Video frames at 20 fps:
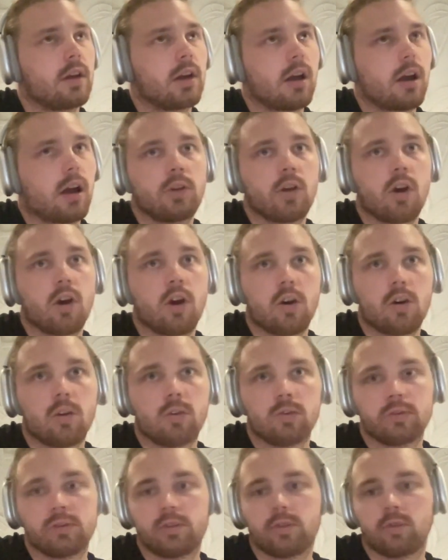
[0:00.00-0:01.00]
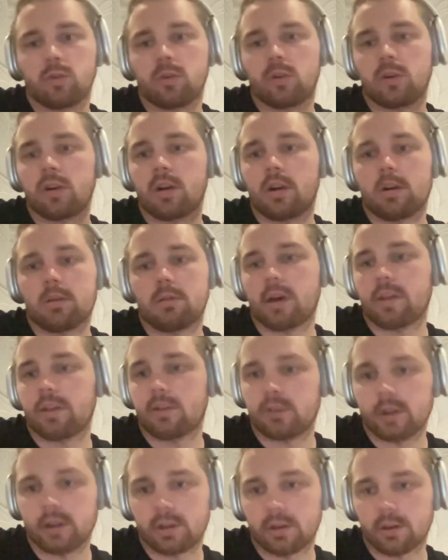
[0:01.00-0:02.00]
nodes or
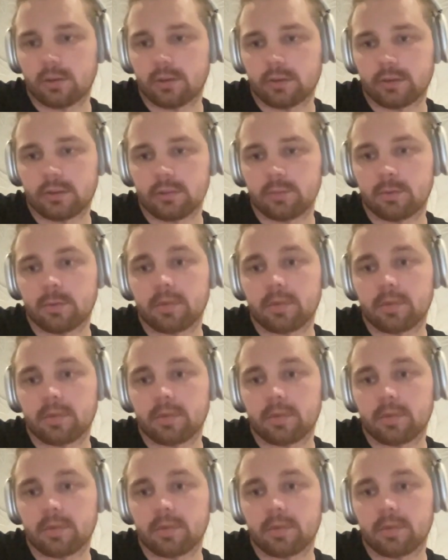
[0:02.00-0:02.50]
other ecosystem